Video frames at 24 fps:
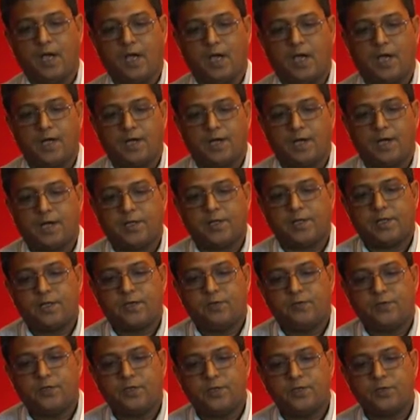And another
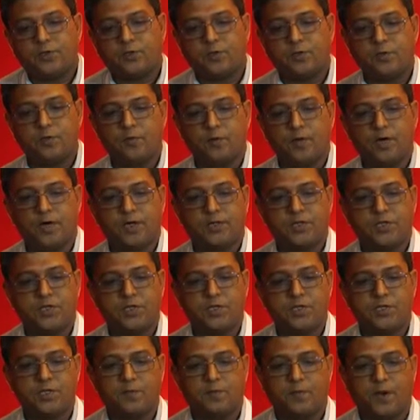evidence of rheumatoid
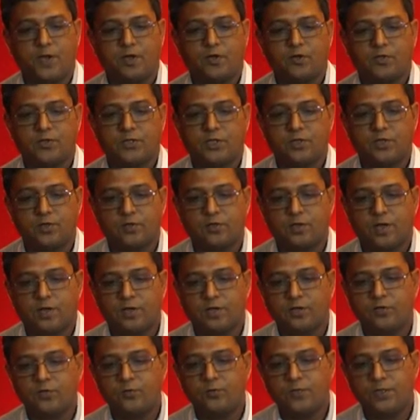arthritis is a pilot study of
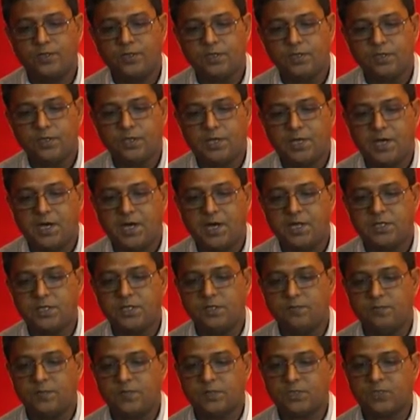curcumin.
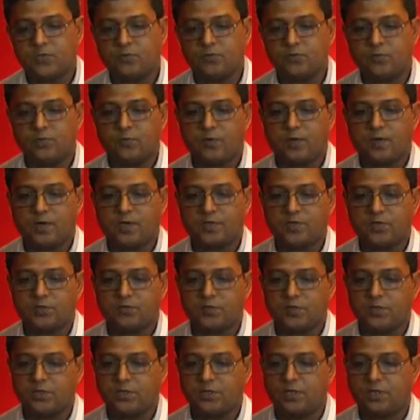18 patients with rheumatoid arthritis
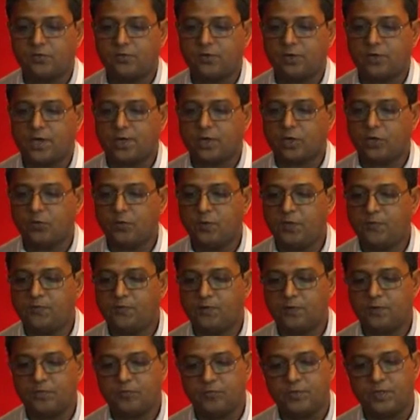were treated with curcumin
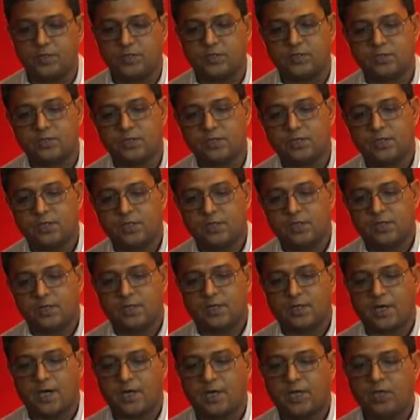for 2 weeks.
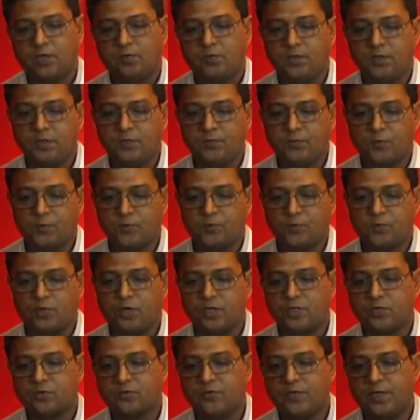The curcumin improved
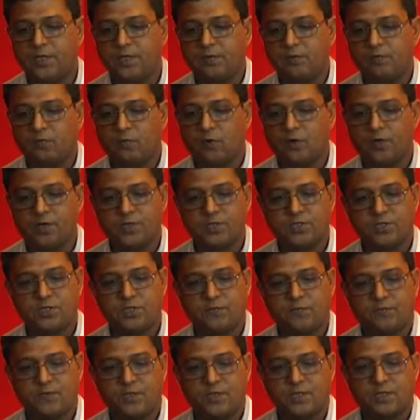joint swelling, morning
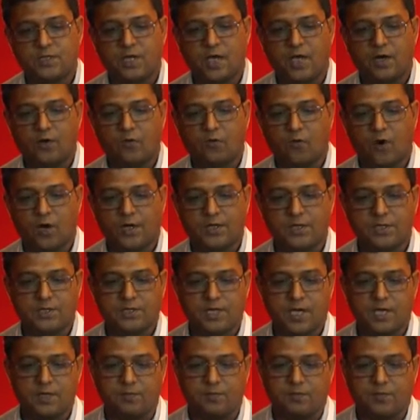stiffness, and walking
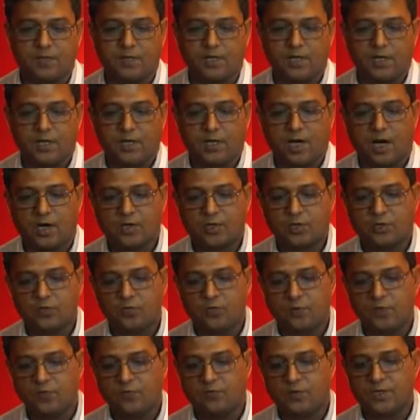time.
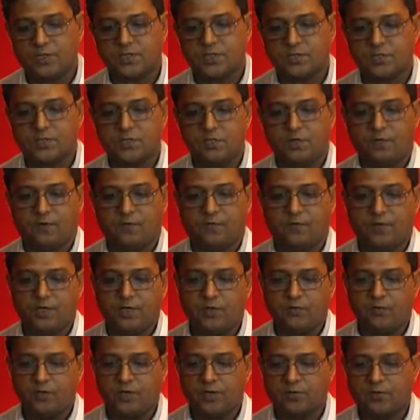Curcumin was
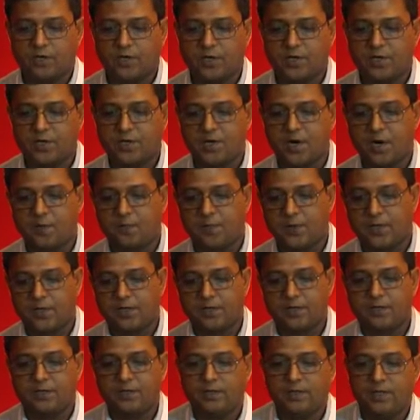very well
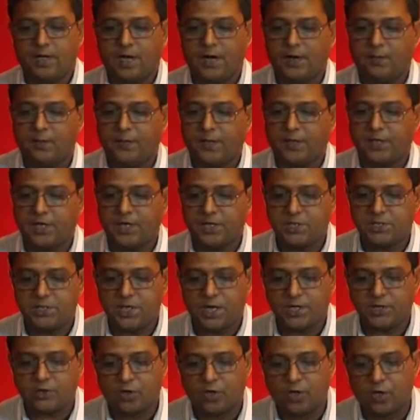tolerated and better
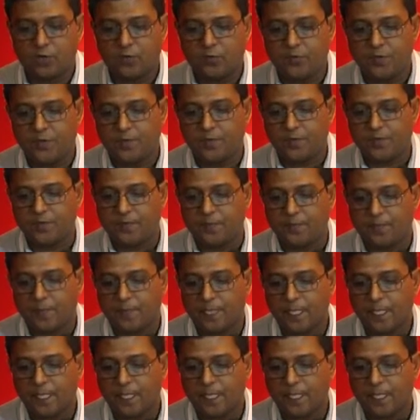GI tolerability.